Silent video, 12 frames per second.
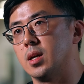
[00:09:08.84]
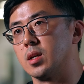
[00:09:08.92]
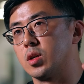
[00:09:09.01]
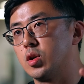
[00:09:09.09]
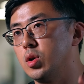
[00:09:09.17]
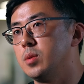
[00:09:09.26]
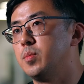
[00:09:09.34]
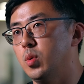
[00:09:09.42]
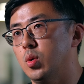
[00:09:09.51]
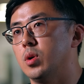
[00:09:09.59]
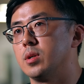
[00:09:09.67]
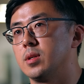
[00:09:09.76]
a good
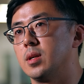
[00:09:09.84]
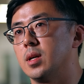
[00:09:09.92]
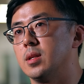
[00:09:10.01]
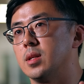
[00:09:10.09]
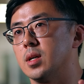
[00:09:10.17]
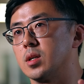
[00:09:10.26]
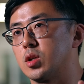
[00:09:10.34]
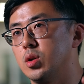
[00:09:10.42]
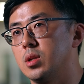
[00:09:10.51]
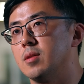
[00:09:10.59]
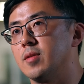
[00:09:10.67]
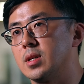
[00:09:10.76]
board and a
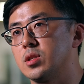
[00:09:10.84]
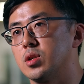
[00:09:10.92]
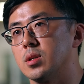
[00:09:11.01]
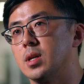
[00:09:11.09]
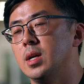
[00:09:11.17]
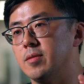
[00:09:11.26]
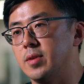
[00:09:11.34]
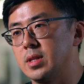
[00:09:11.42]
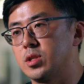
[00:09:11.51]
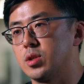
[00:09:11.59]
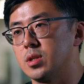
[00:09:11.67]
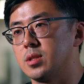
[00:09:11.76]
good investor,
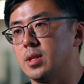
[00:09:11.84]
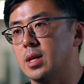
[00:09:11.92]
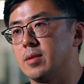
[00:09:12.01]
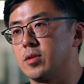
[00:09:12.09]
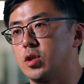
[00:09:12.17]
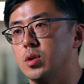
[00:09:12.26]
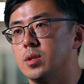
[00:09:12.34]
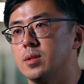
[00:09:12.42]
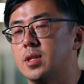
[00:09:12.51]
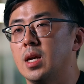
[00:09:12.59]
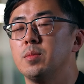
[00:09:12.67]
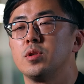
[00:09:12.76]
investors that have good
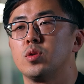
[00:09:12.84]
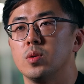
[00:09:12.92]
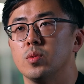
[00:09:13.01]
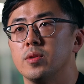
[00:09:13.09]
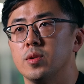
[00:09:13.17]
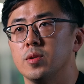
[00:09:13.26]
chemistry with